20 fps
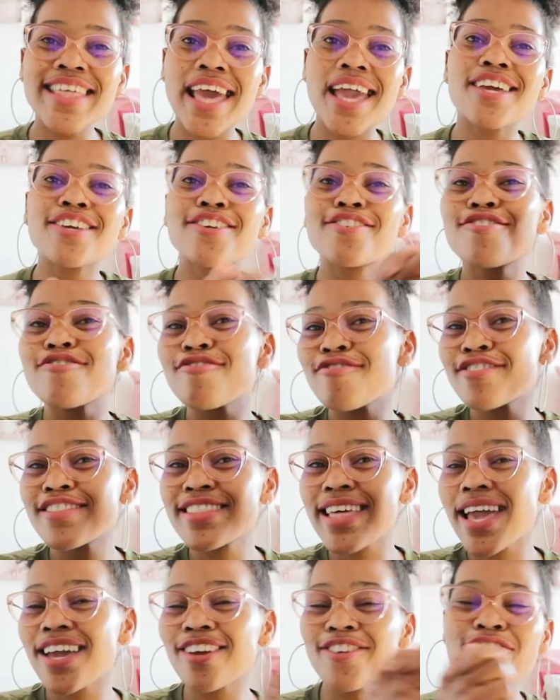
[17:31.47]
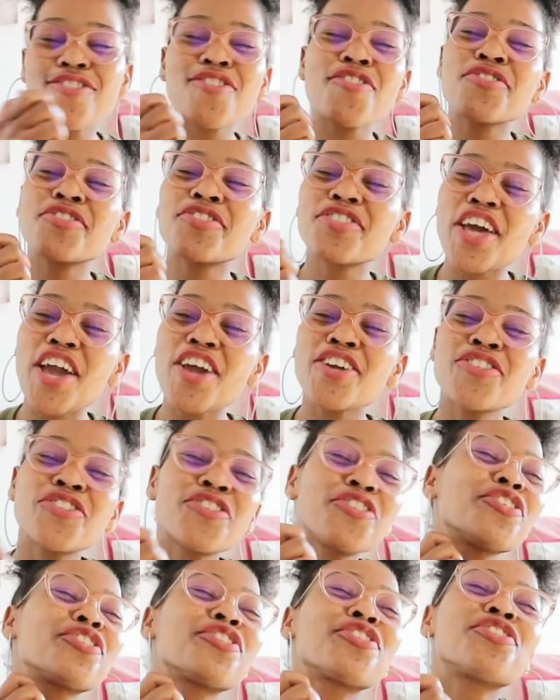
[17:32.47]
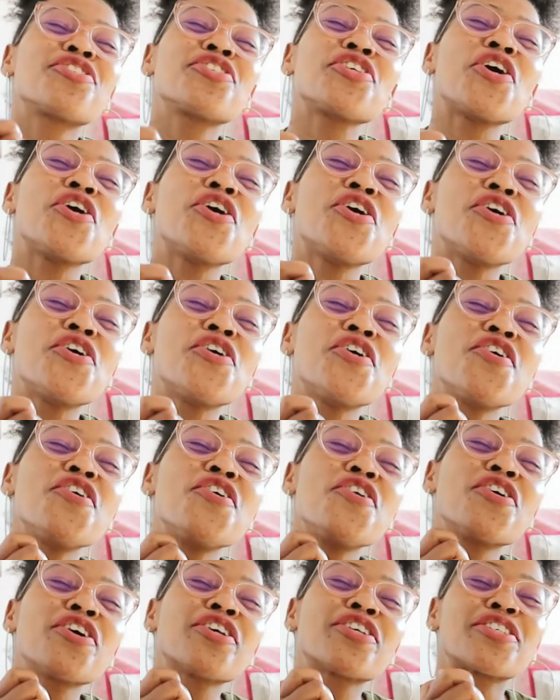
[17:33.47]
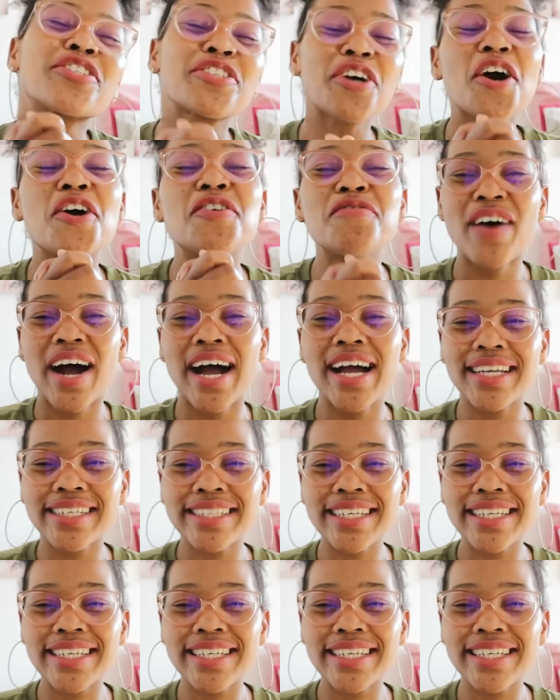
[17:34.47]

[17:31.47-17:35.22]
thank you thank you thank you so so much